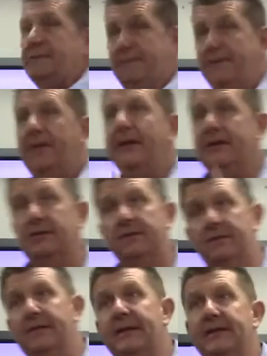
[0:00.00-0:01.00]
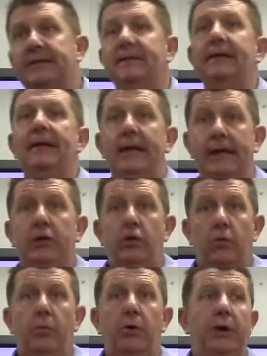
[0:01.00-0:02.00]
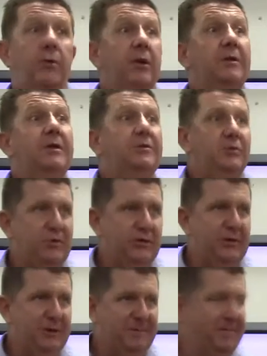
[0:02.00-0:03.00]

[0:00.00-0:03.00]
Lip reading: feelings of this in your body while they talk to you.